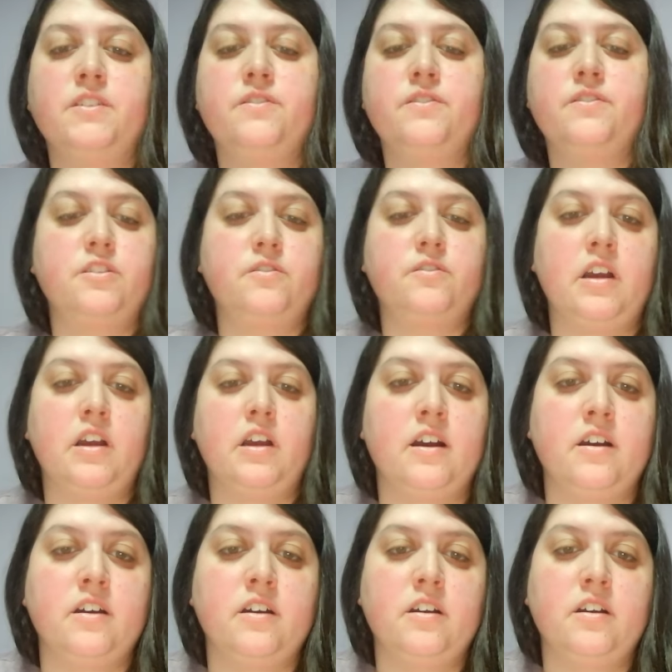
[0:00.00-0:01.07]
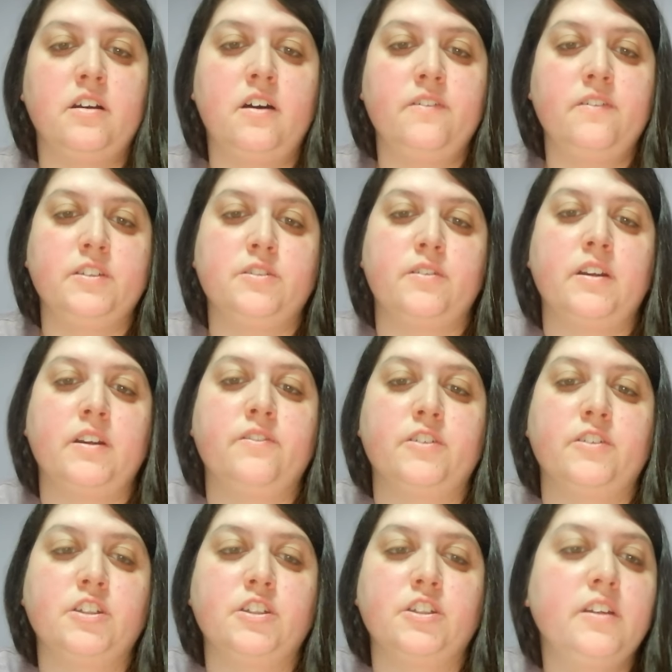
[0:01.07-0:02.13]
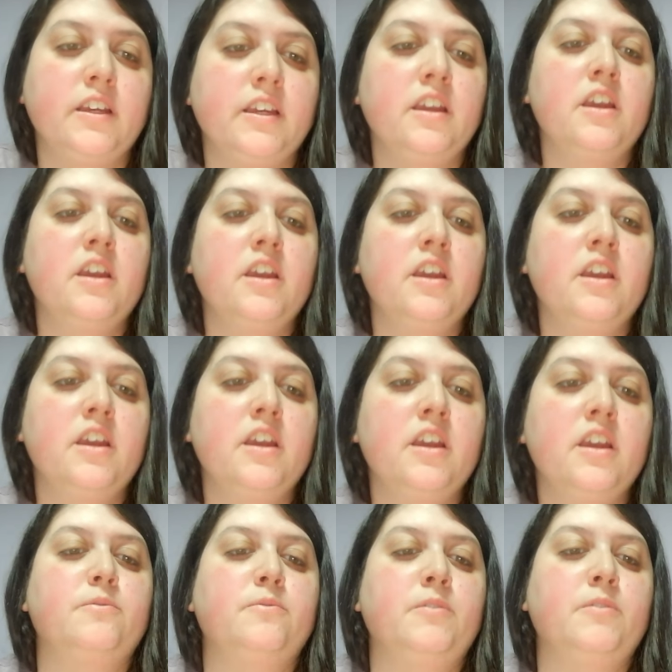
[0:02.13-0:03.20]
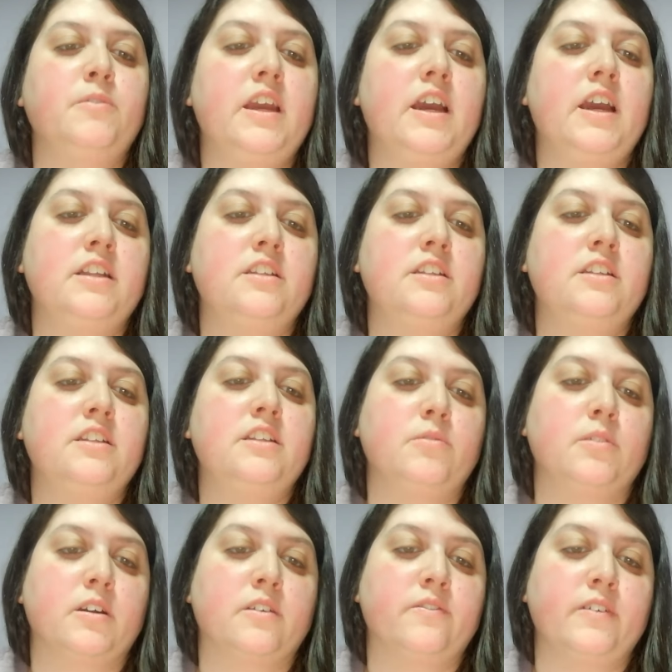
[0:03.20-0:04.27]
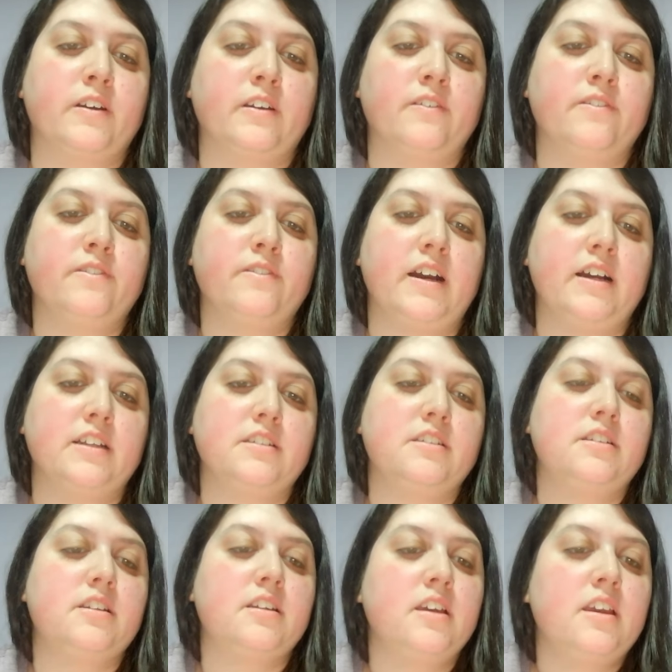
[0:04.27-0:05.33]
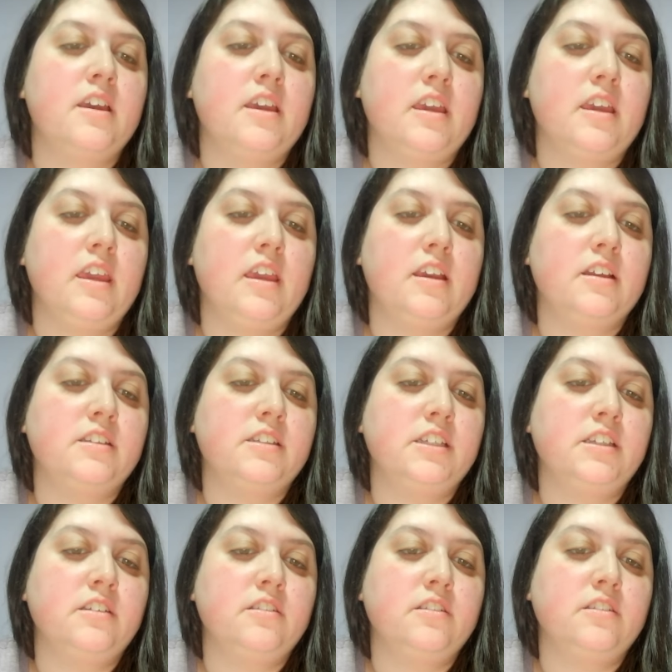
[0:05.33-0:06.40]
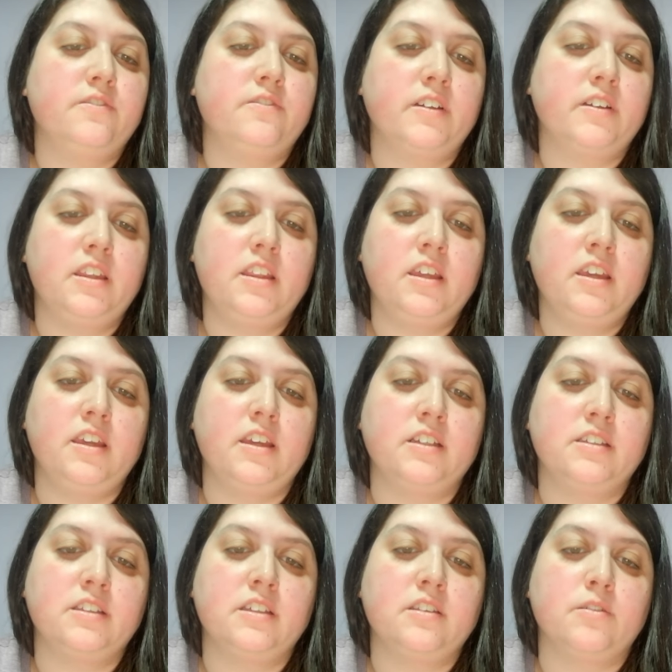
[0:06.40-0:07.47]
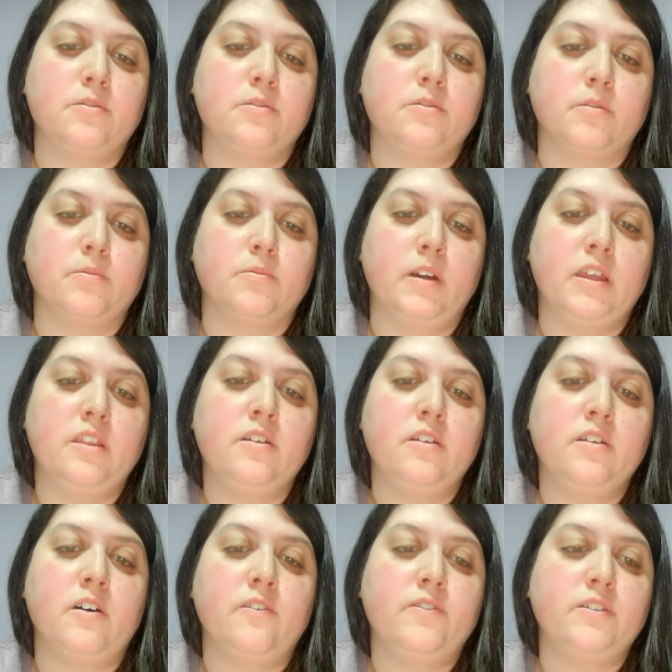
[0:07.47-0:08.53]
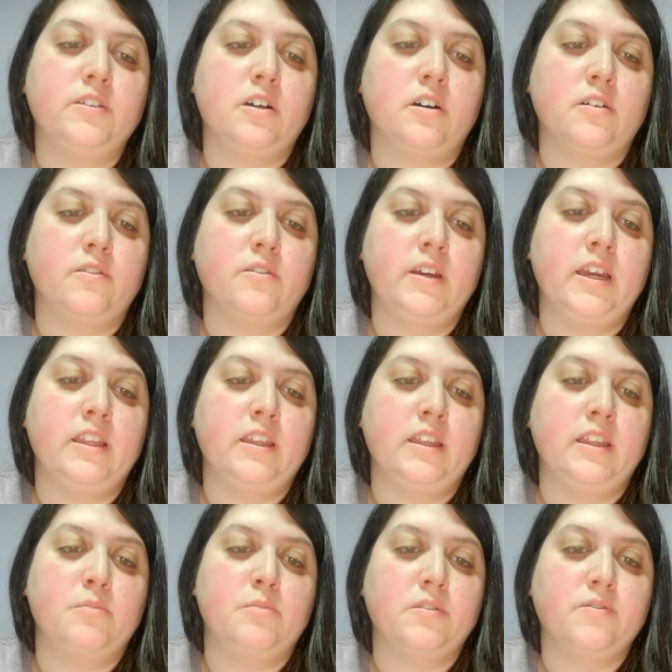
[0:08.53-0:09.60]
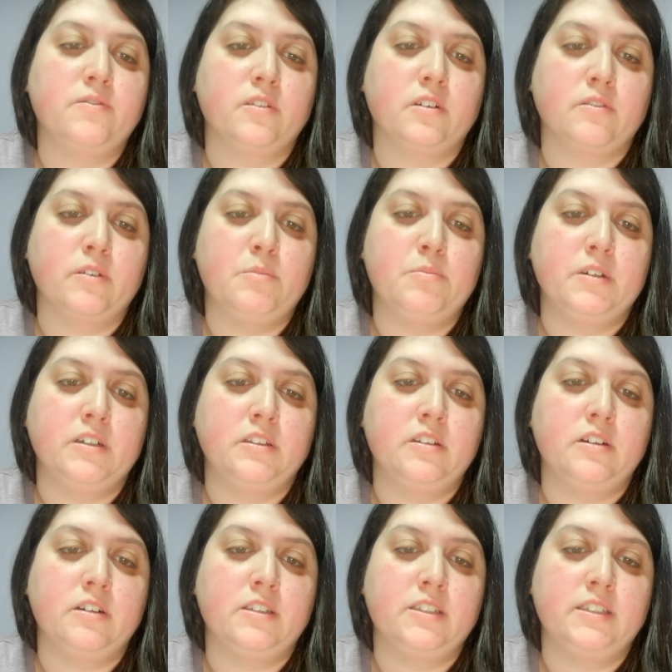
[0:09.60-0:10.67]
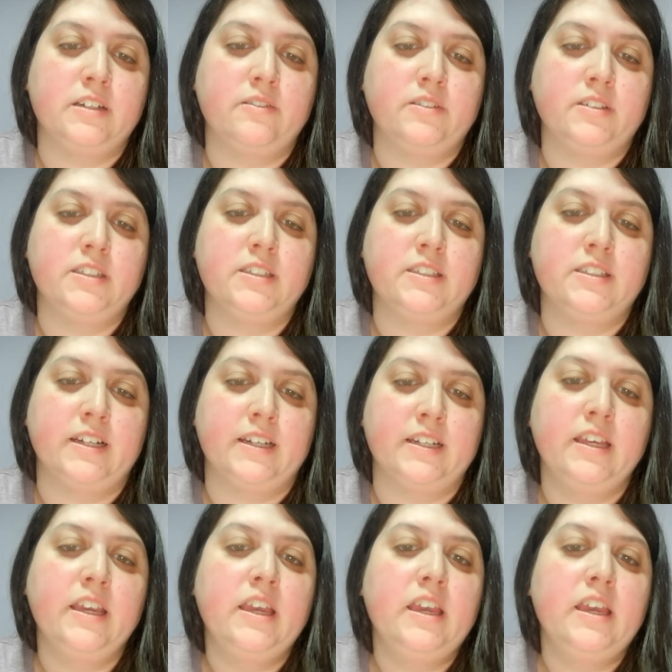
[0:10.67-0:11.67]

for office ready for shooting, so we had to work very fast. He continued, the funny thing is that the way the office hallway and the upper floor we built on set was designed,